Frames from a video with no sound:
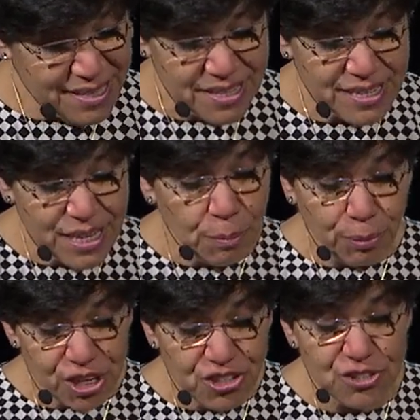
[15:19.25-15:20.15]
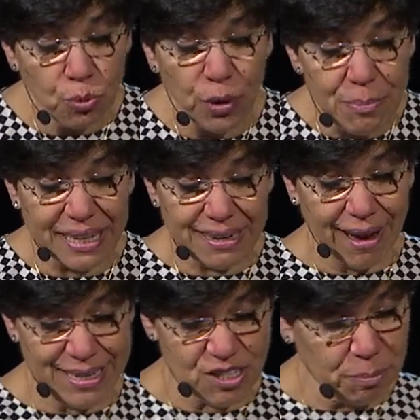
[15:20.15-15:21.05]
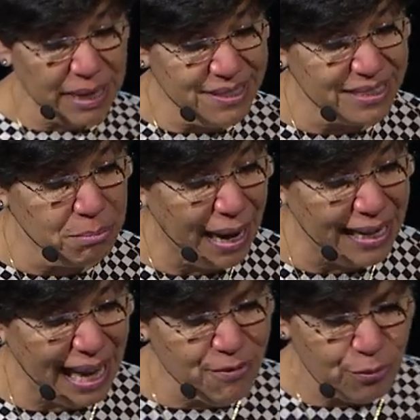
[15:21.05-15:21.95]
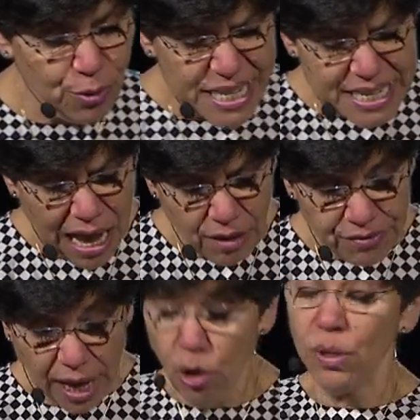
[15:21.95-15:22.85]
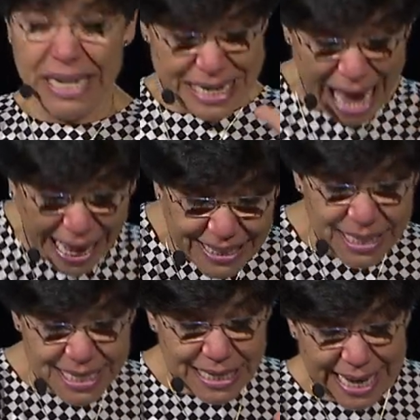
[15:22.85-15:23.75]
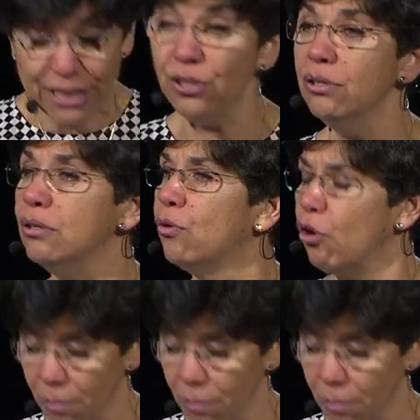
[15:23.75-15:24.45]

is to see the precious women God has placed in my life resolve not only not to slander or